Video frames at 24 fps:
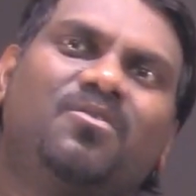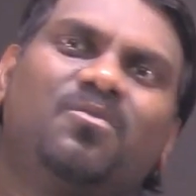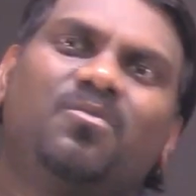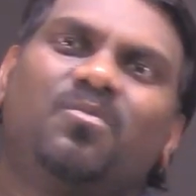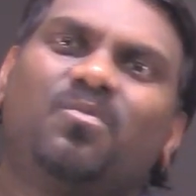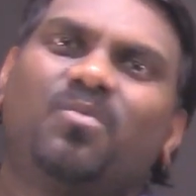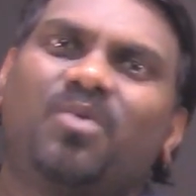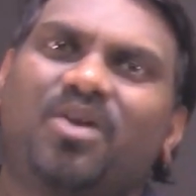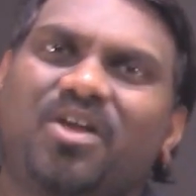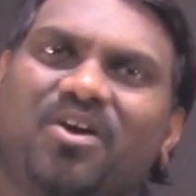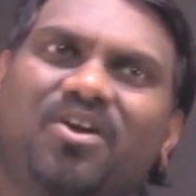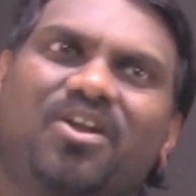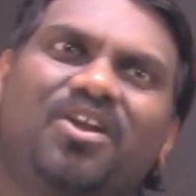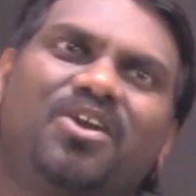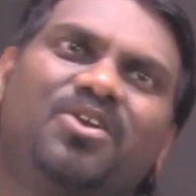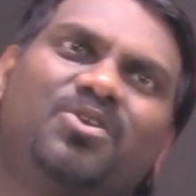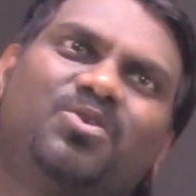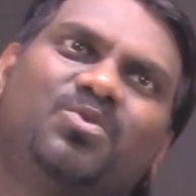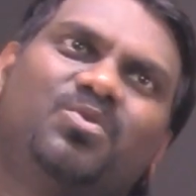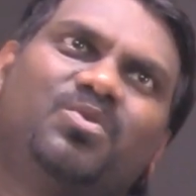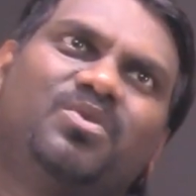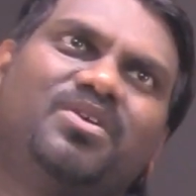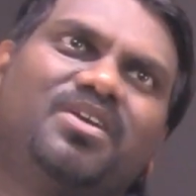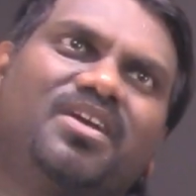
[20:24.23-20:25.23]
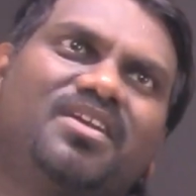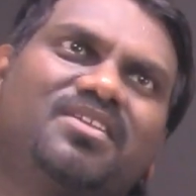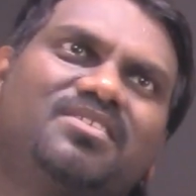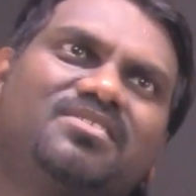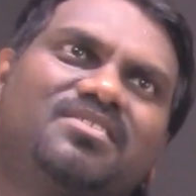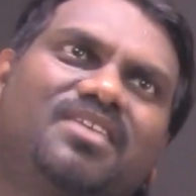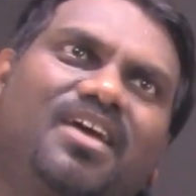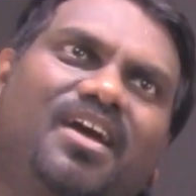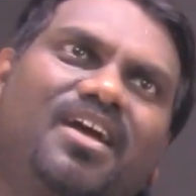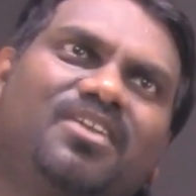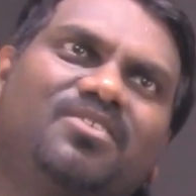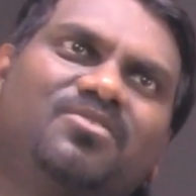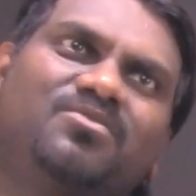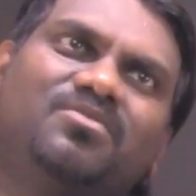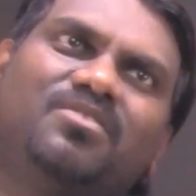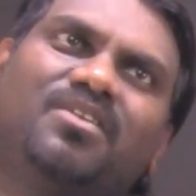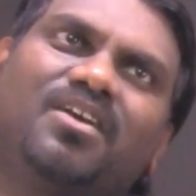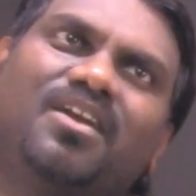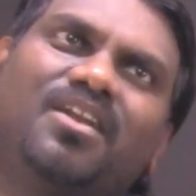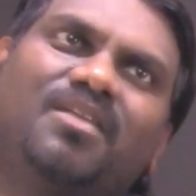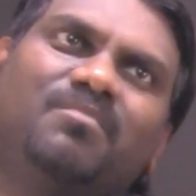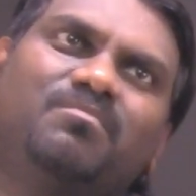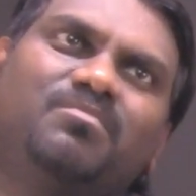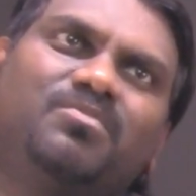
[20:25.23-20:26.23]
What you're gonna do here is that
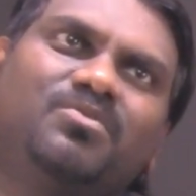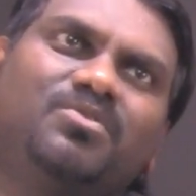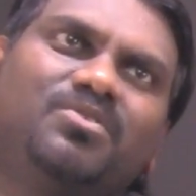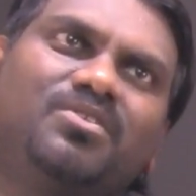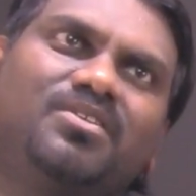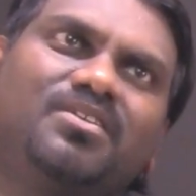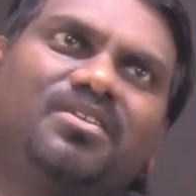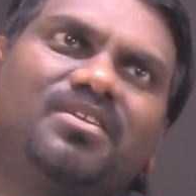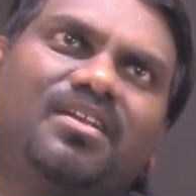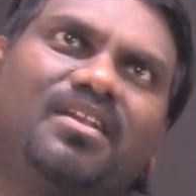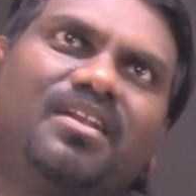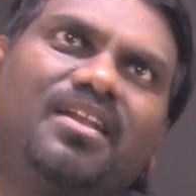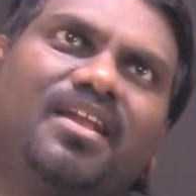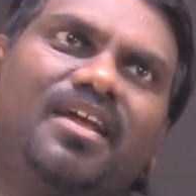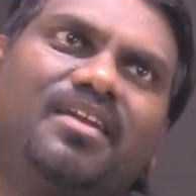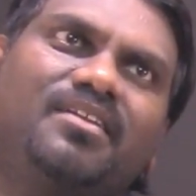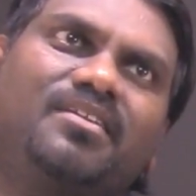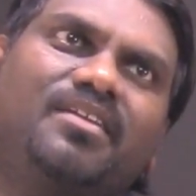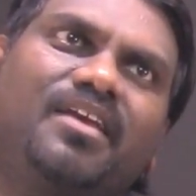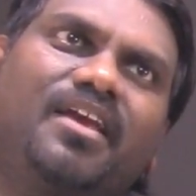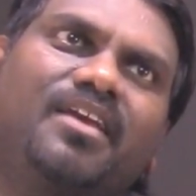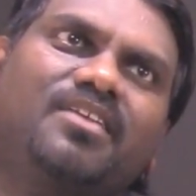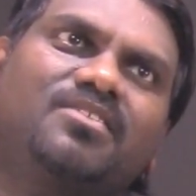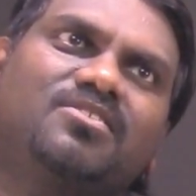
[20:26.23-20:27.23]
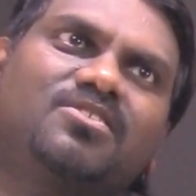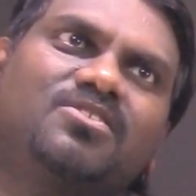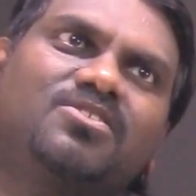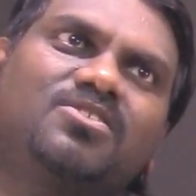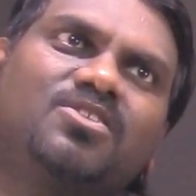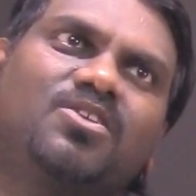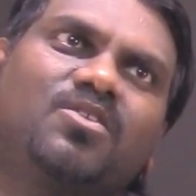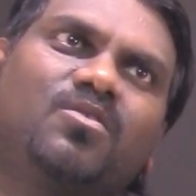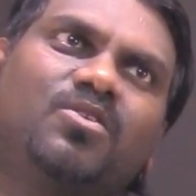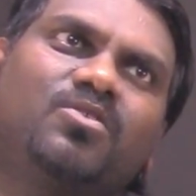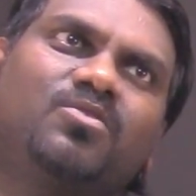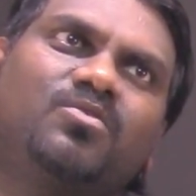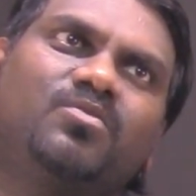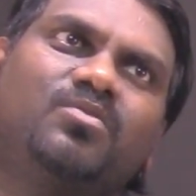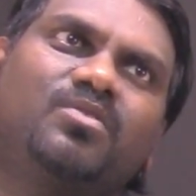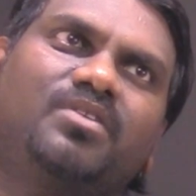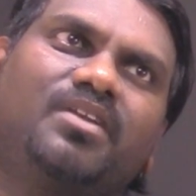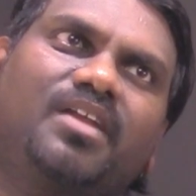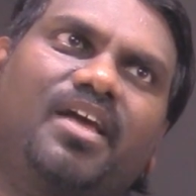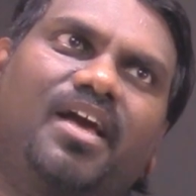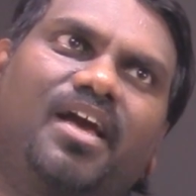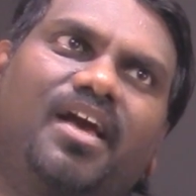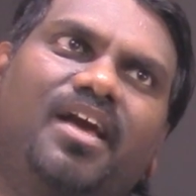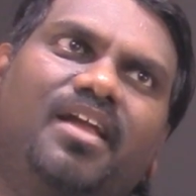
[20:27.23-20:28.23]
you're gonna put let x is equal
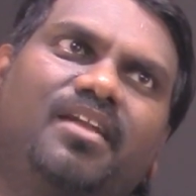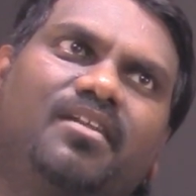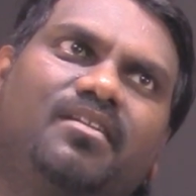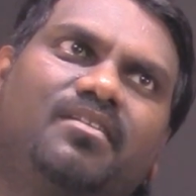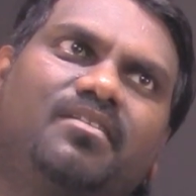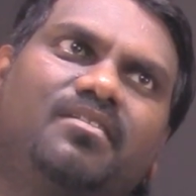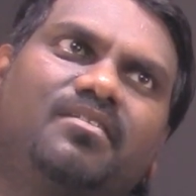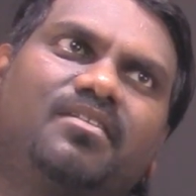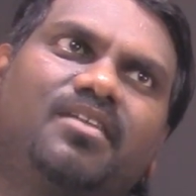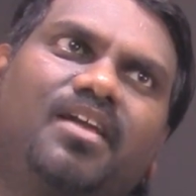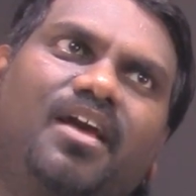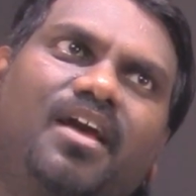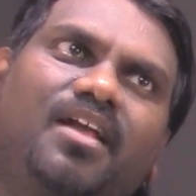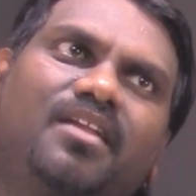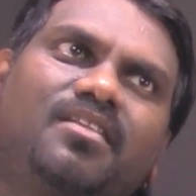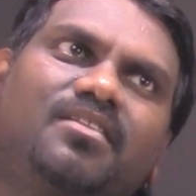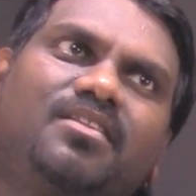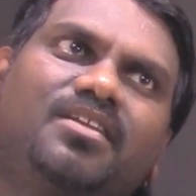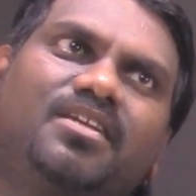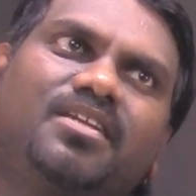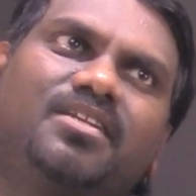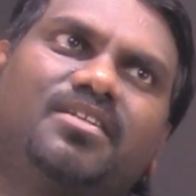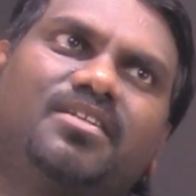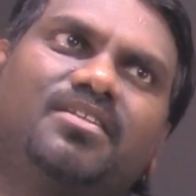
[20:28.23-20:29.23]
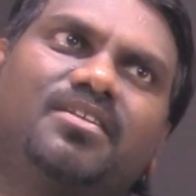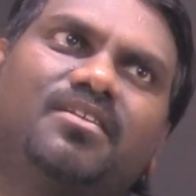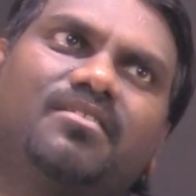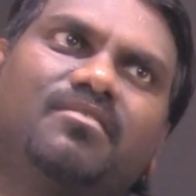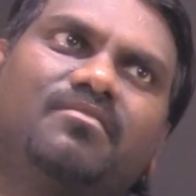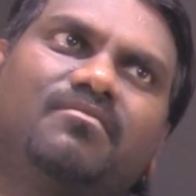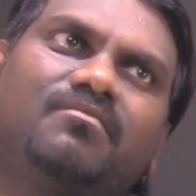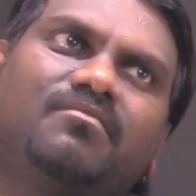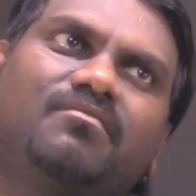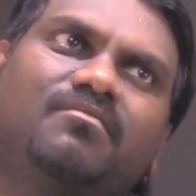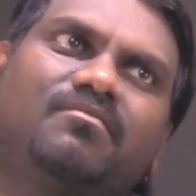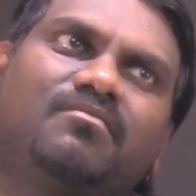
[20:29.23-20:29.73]
to tan theta,